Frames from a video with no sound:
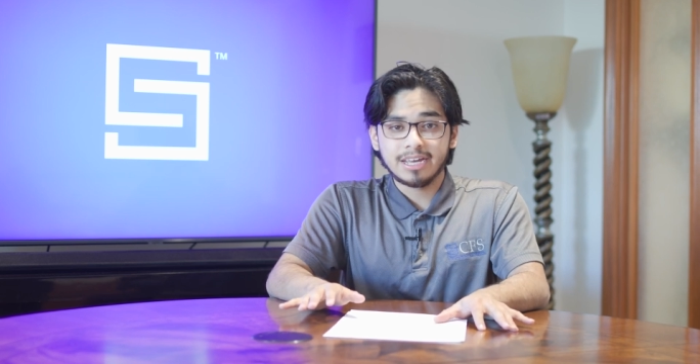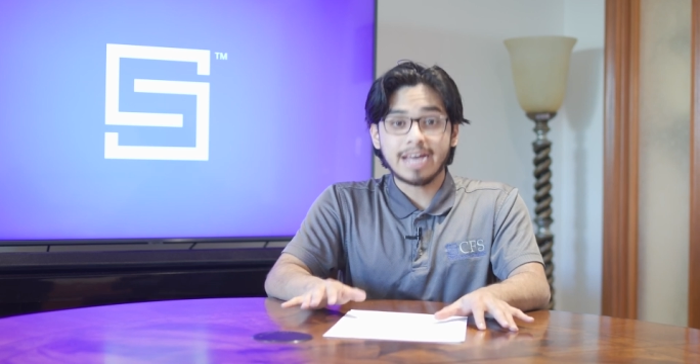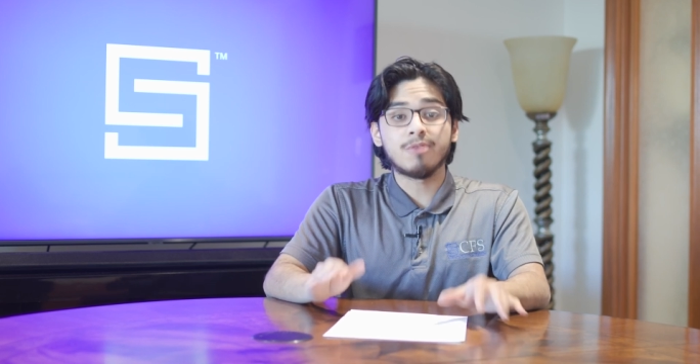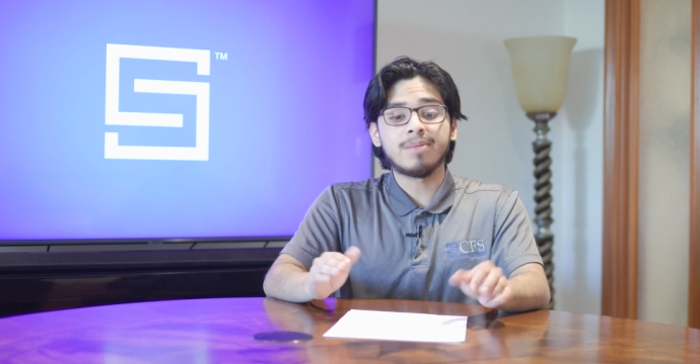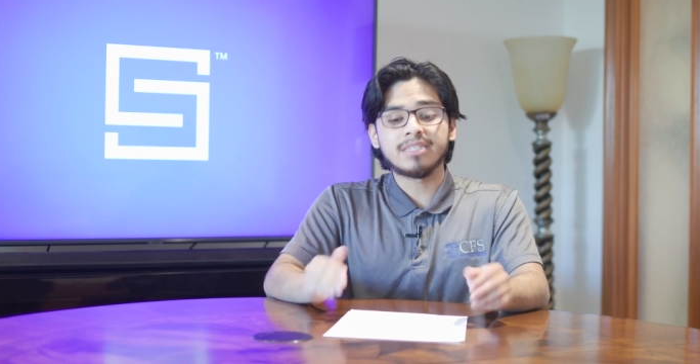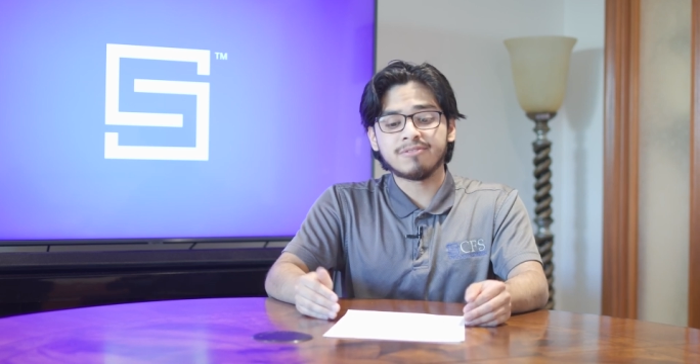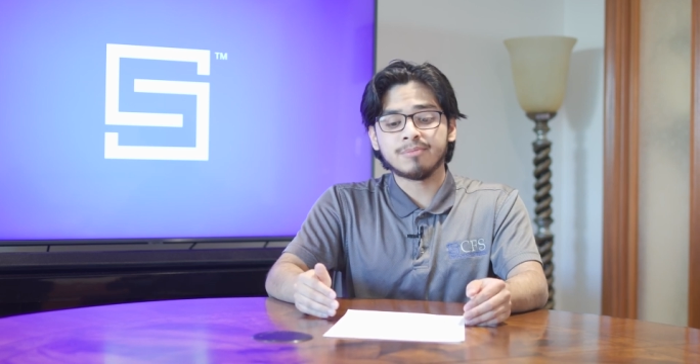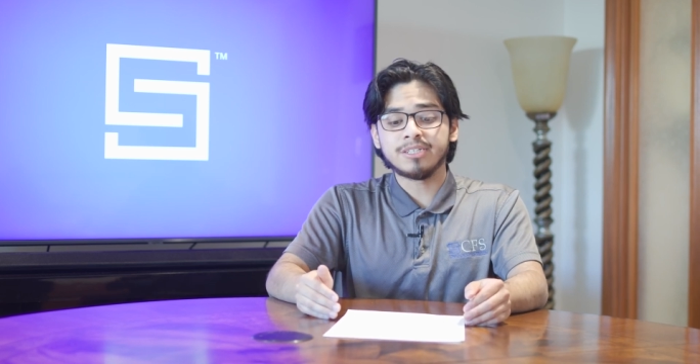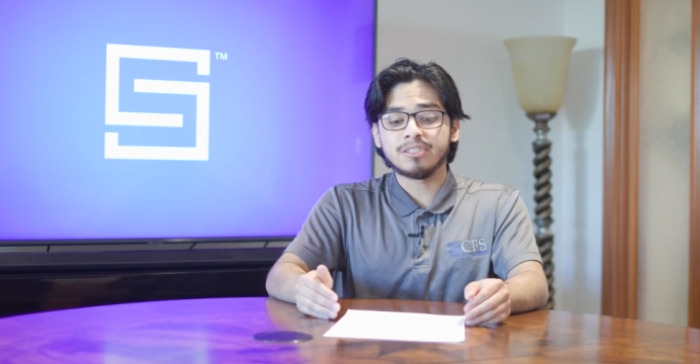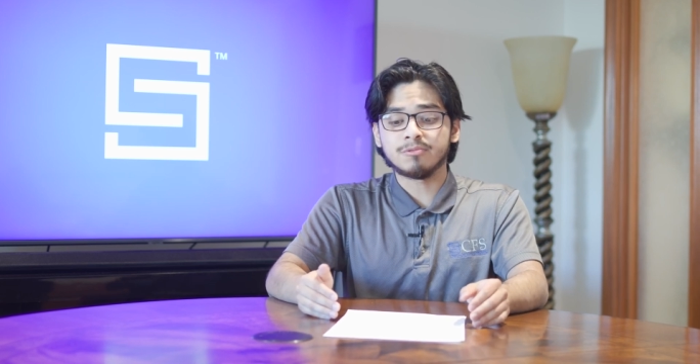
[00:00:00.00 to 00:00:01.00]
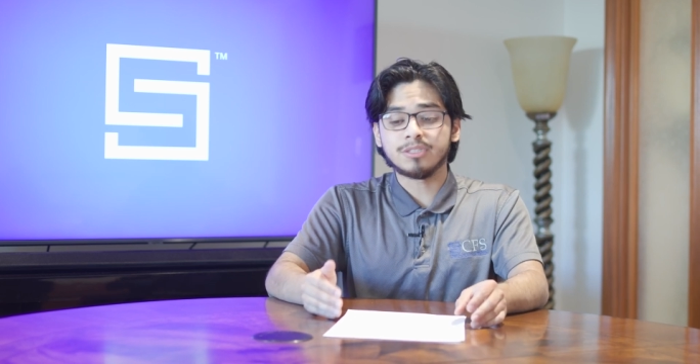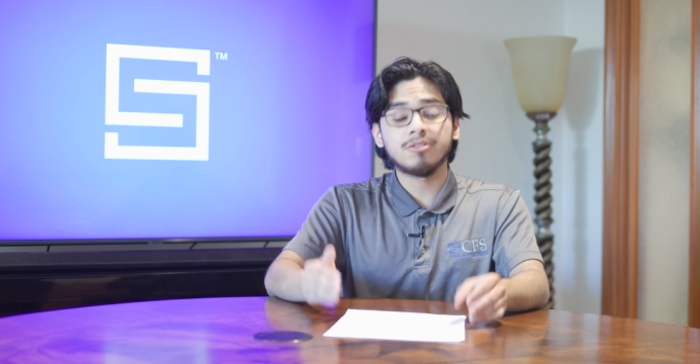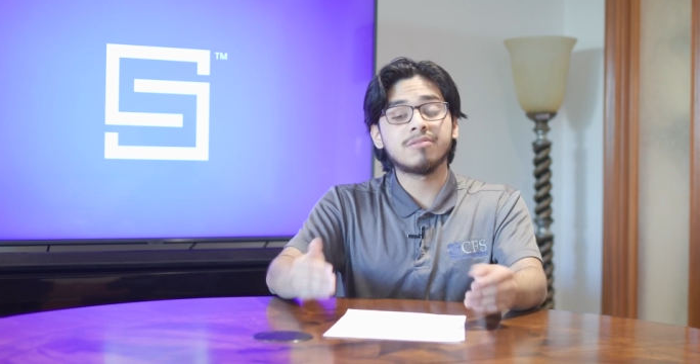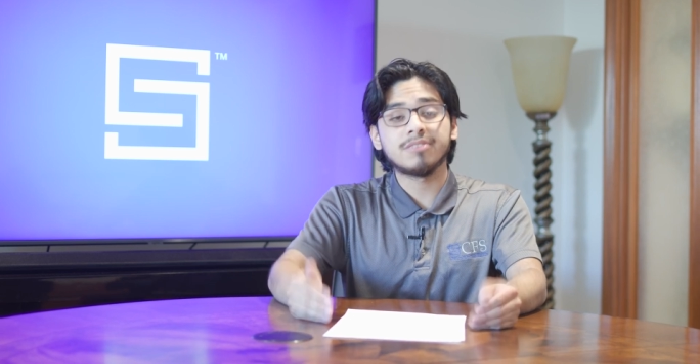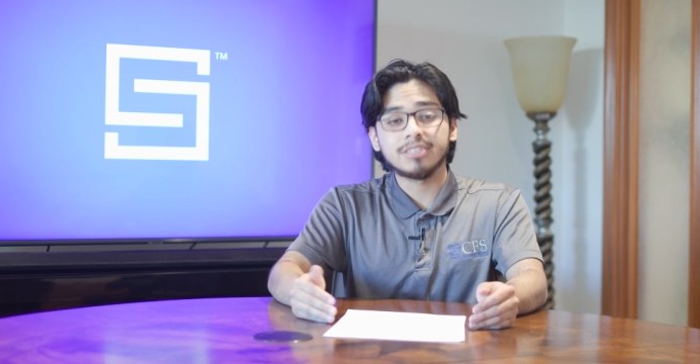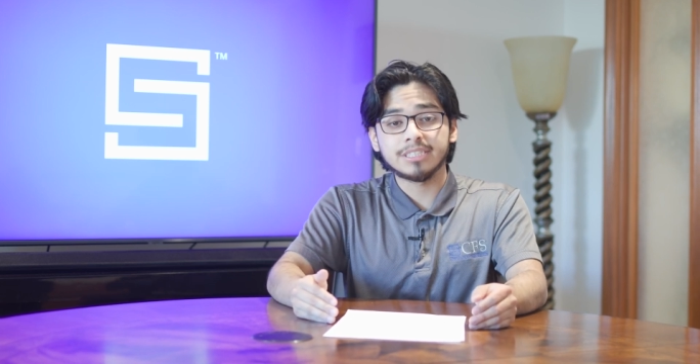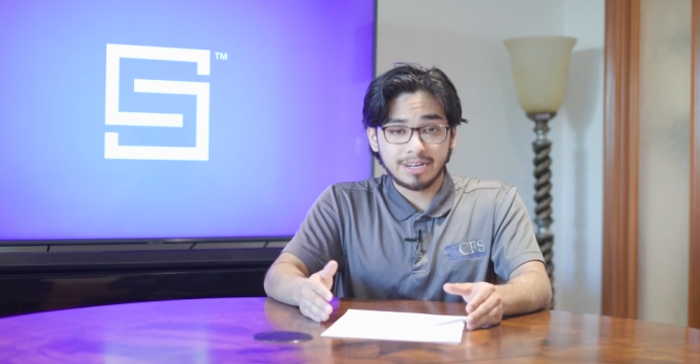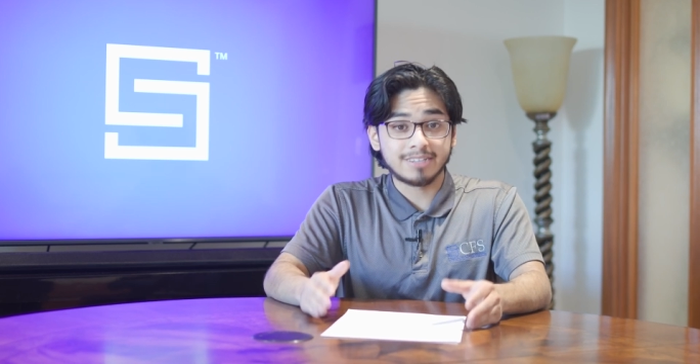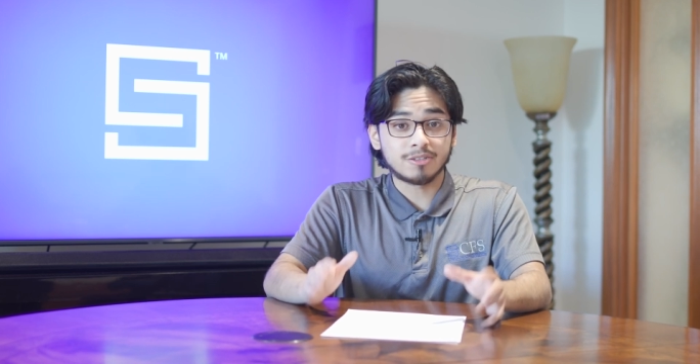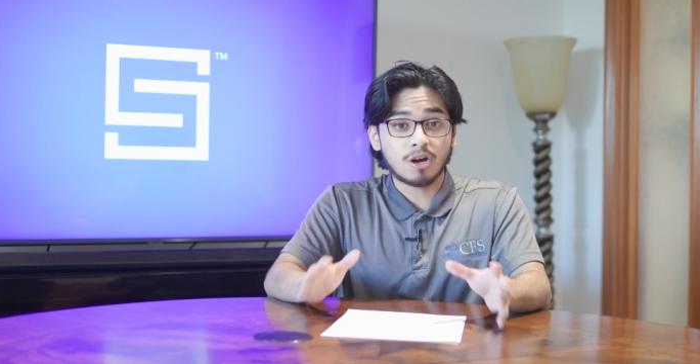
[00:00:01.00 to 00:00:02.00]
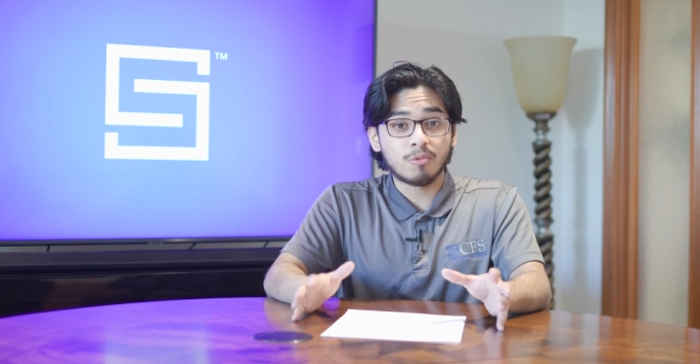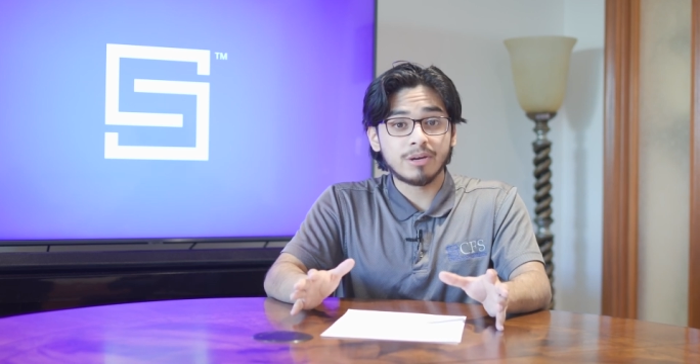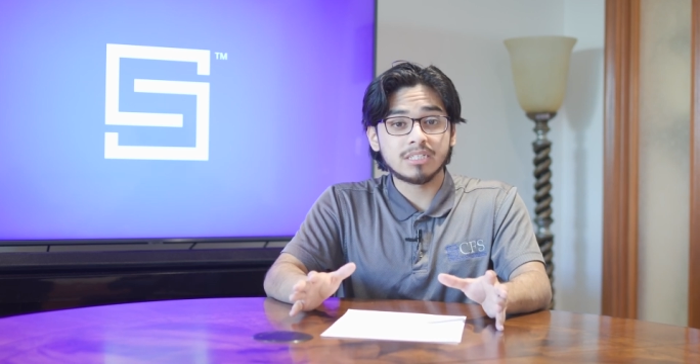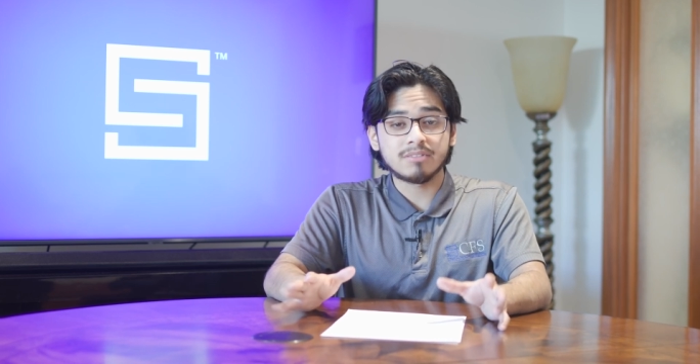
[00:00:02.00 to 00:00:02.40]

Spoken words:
I hope this information was useful to you, and as always,